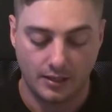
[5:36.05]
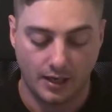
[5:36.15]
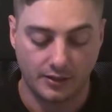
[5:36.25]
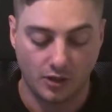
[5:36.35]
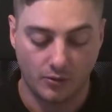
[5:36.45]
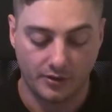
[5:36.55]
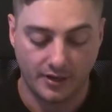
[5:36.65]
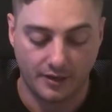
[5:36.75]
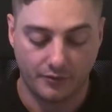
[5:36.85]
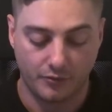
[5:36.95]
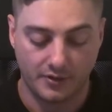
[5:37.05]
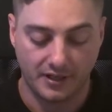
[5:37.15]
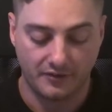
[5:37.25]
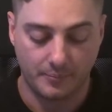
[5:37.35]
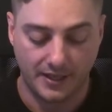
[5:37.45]
And going down through the
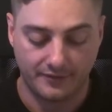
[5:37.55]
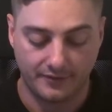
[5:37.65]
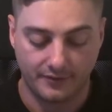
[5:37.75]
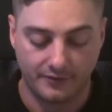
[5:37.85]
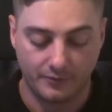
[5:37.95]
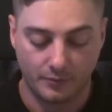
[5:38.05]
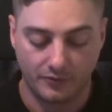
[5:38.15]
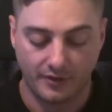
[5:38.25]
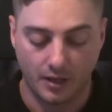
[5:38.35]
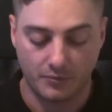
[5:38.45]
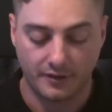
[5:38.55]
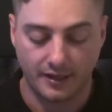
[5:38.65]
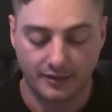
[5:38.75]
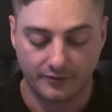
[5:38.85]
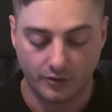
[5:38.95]
expenses, we'll start with
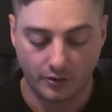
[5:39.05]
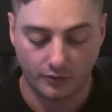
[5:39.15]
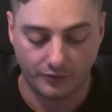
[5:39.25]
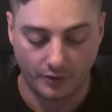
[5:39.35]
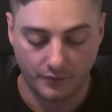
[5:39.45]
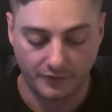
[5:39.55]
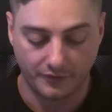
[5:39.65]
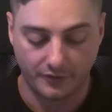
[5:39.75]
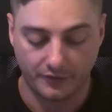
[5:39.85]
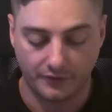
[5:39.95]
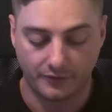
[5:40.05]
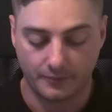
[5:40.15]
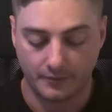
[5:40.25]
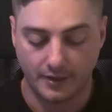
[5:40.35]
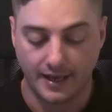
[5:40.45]
external surfaces
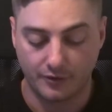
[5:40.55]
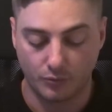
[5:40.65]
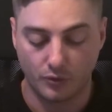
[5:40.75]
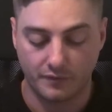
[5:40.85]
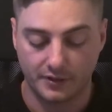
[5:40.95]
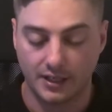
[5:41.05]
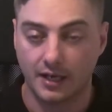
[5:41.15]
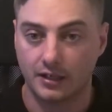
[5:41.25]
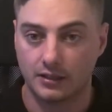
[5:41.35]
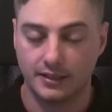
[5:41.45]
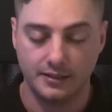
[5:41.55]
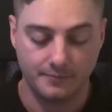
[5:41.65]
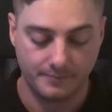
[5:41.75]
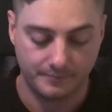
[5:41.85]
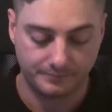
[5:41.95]
and the roof and gutter
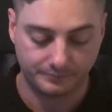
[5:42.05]
clean.